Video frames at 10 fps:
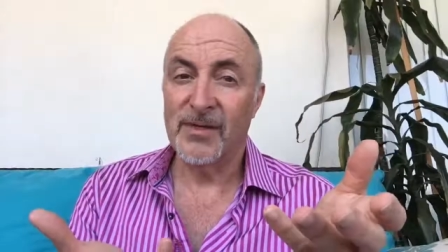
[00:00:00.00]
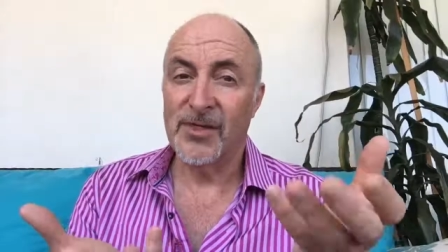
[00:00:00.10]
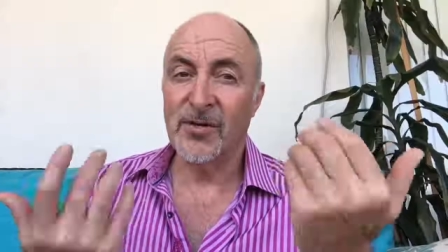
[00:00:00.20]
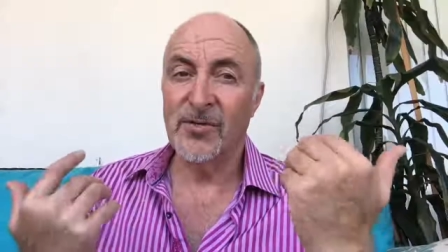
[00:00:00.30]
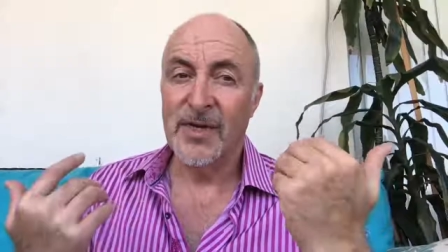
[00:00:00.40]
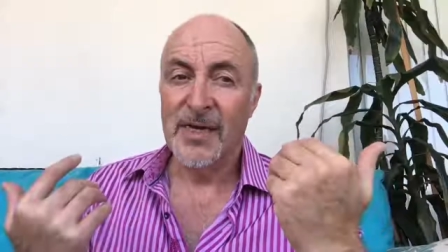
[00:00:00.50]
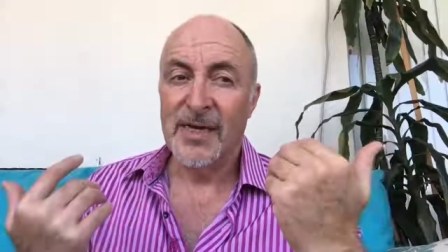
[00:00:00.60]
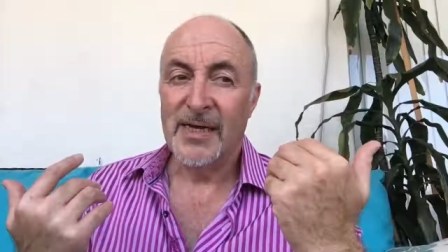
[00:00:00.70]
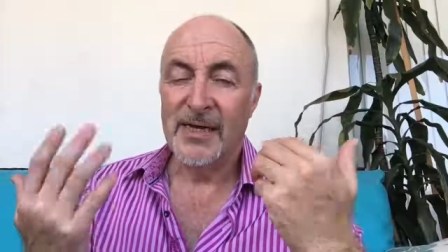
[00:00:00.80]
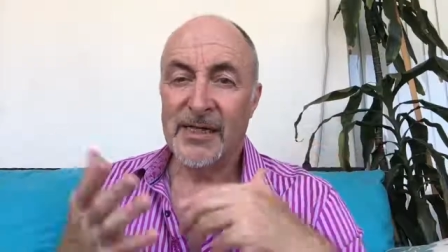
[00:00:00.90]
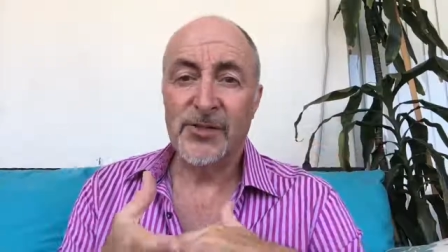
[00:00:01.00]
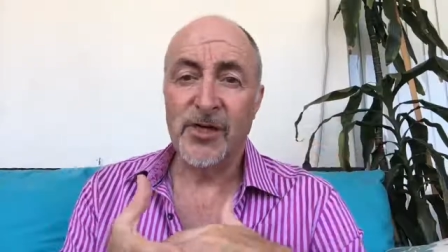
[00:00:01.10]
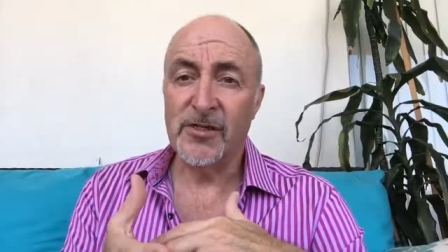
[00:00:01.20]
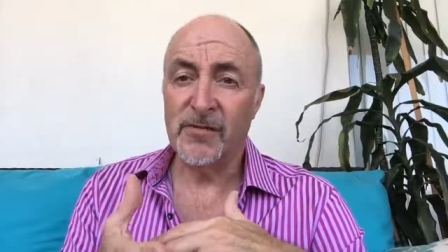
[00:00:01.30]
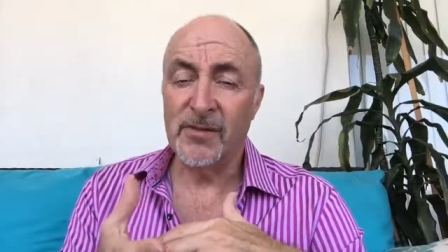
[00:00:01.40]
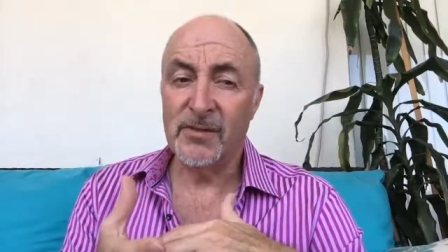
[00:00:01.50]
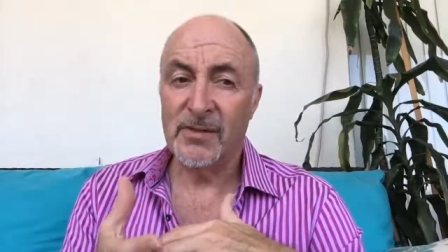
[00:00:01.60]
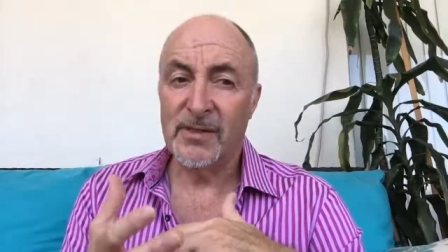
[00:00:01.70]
So less stressful,